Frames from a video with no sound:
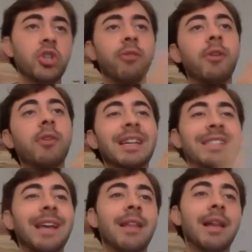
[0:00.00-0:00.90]
So if you can
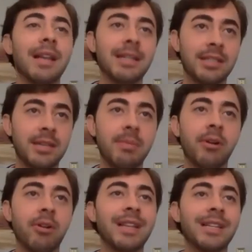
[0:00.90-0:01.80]
extend that latency
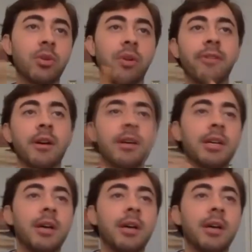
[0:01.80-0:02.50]
period, that's sort of a,